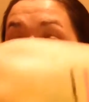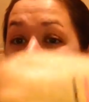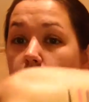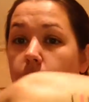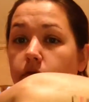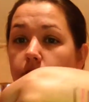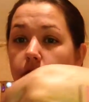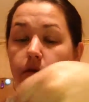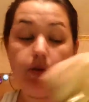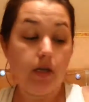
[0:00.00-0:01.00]
Very,
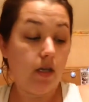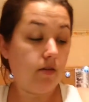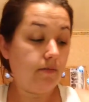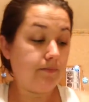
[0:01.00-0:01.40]
very pink.